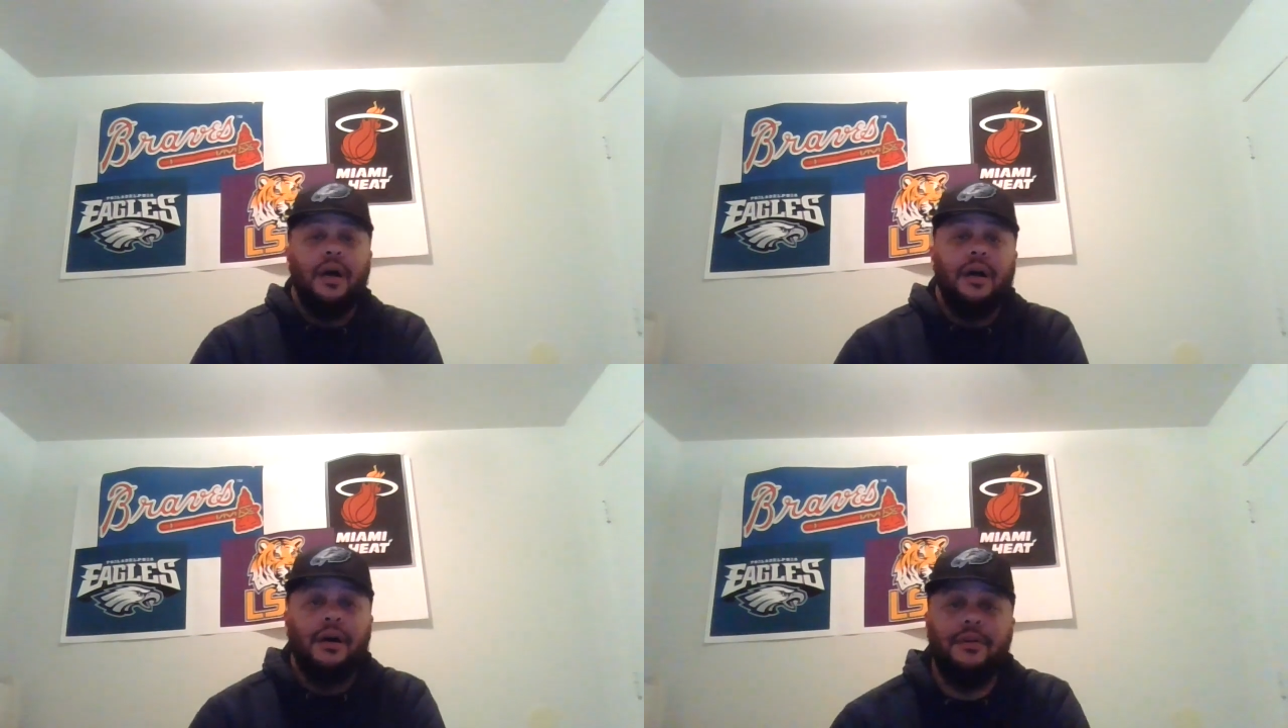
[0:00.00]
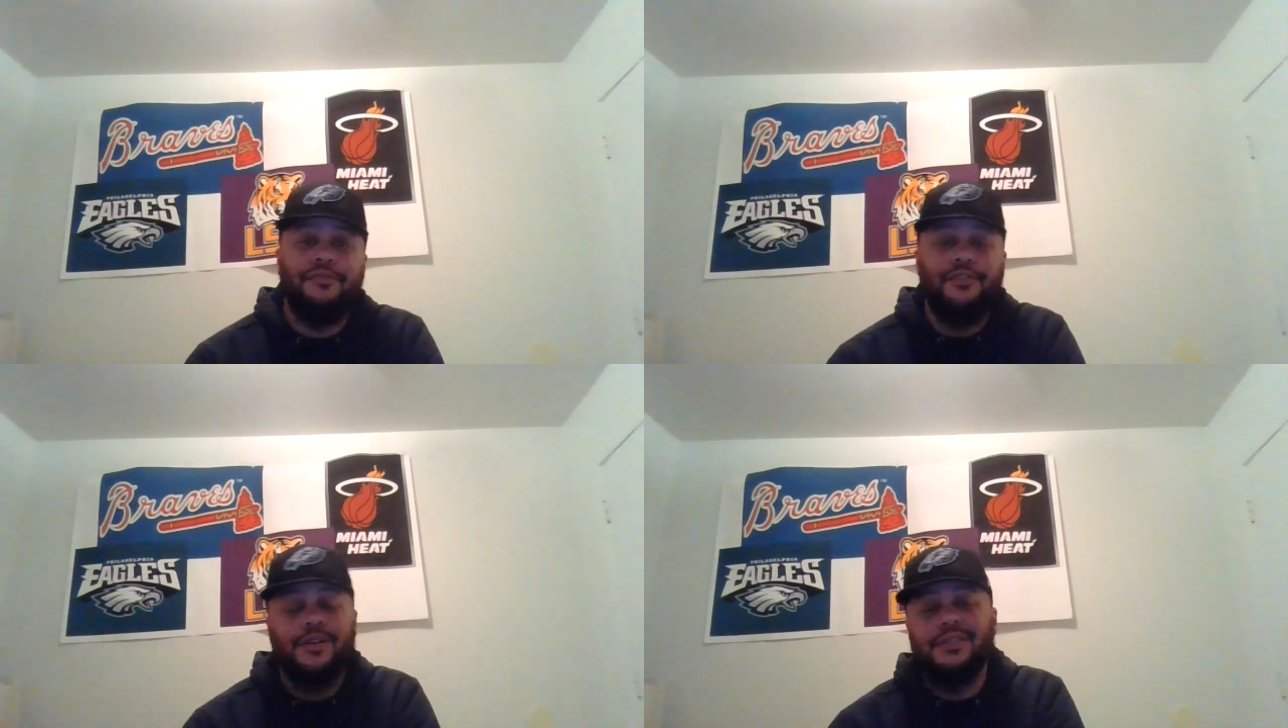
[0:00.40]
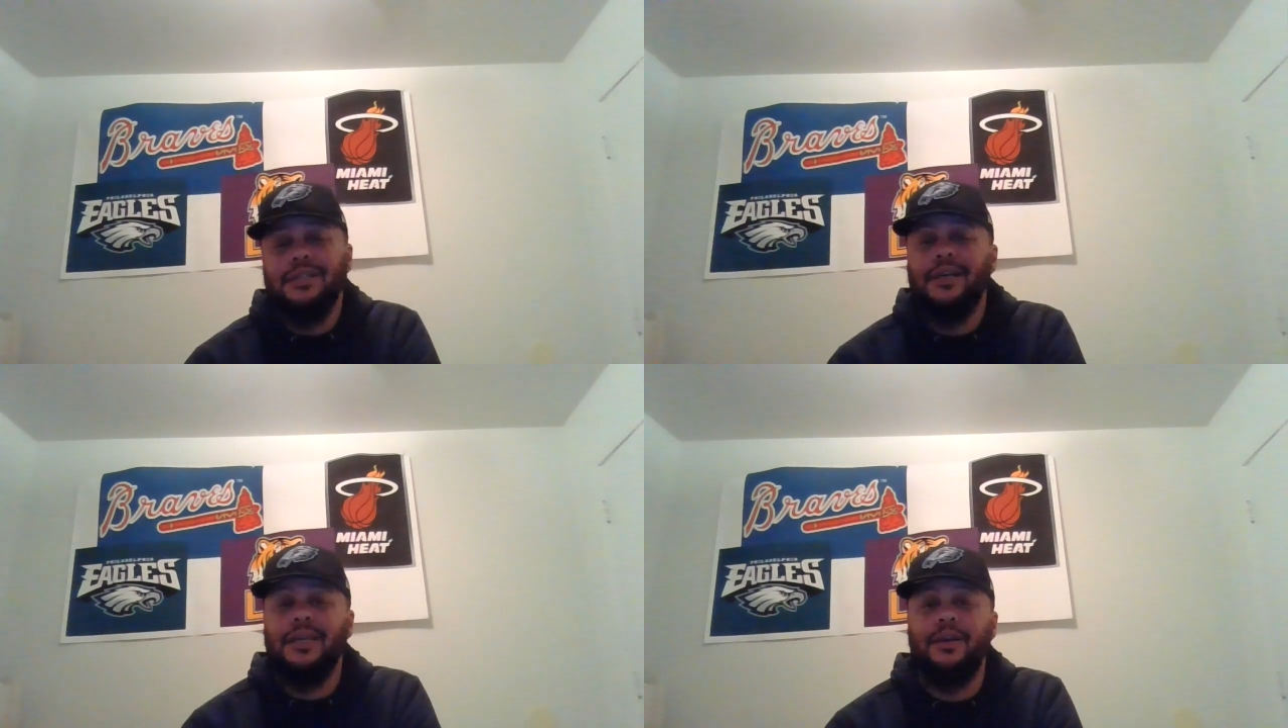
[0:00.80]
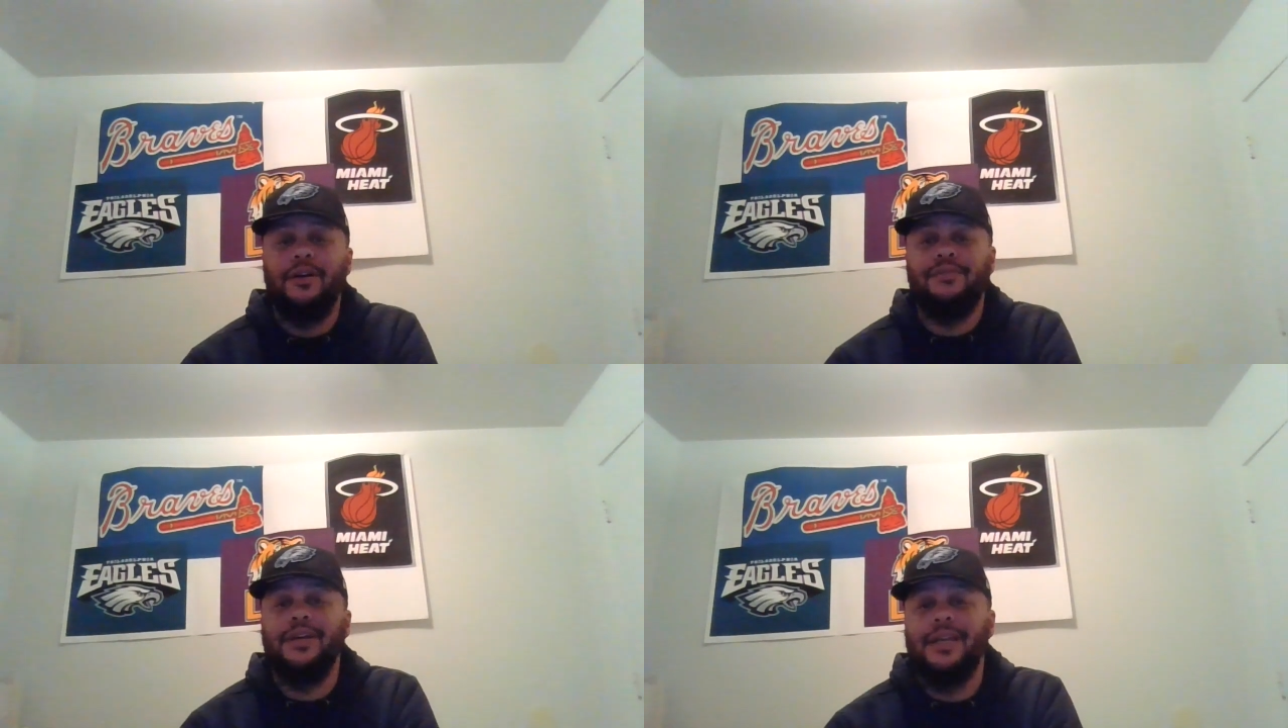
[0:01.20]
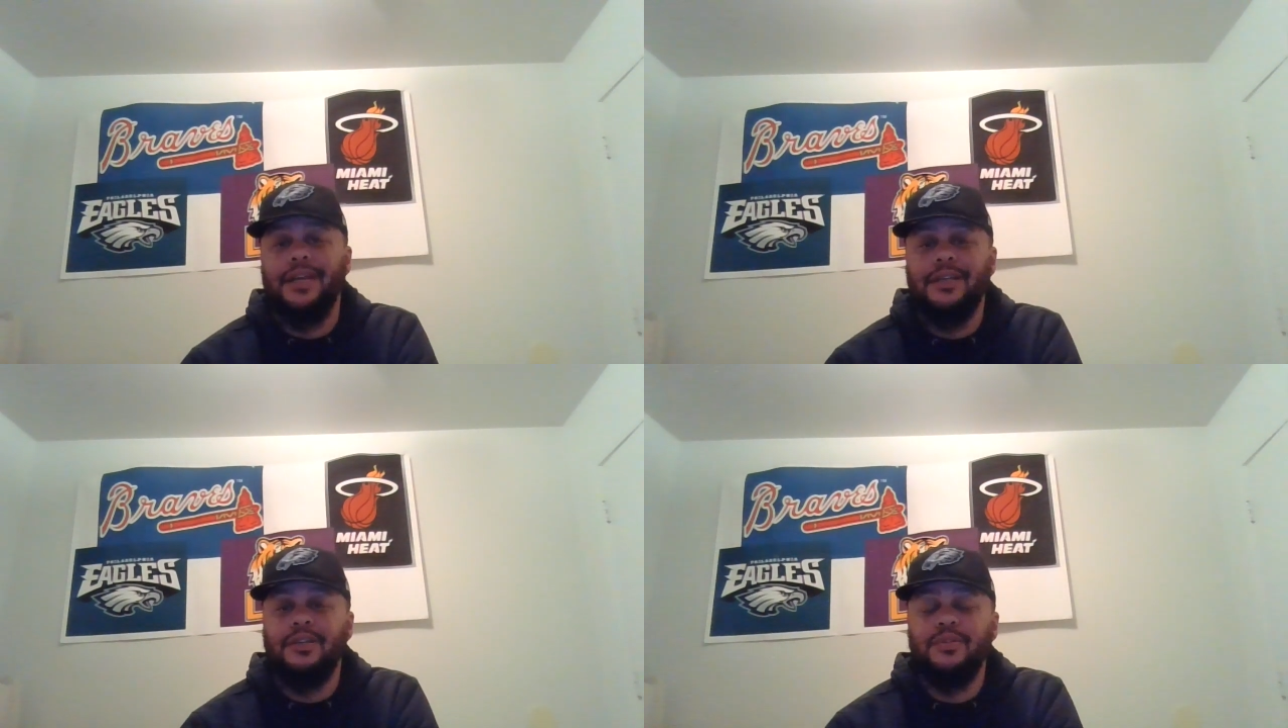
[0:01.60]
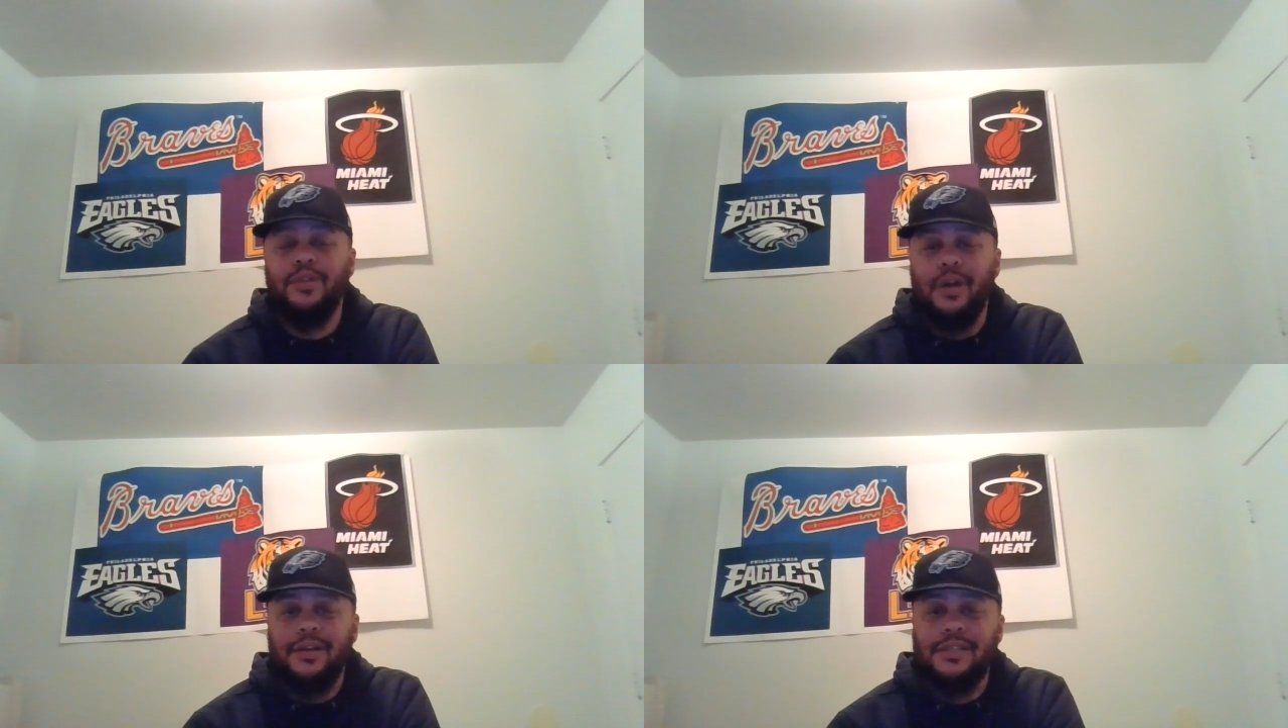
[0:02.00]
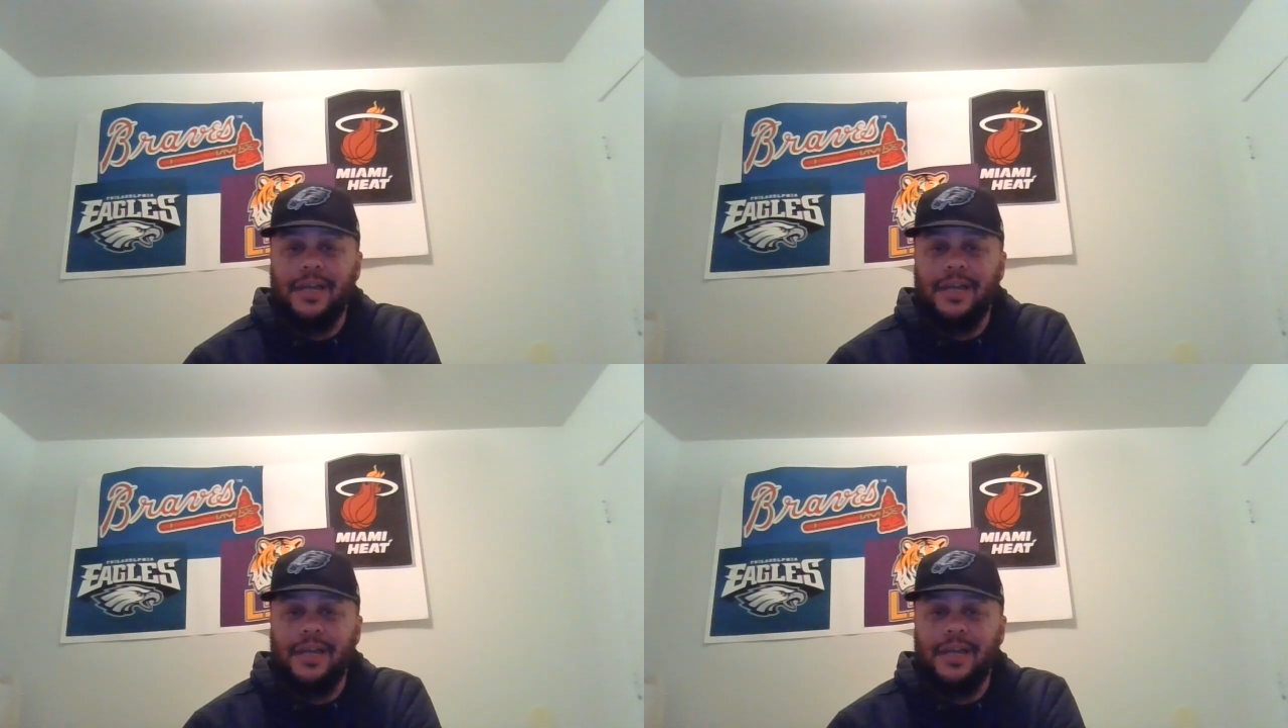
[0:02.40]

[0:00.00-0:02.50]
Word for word: Um, first looking off, looking at the New York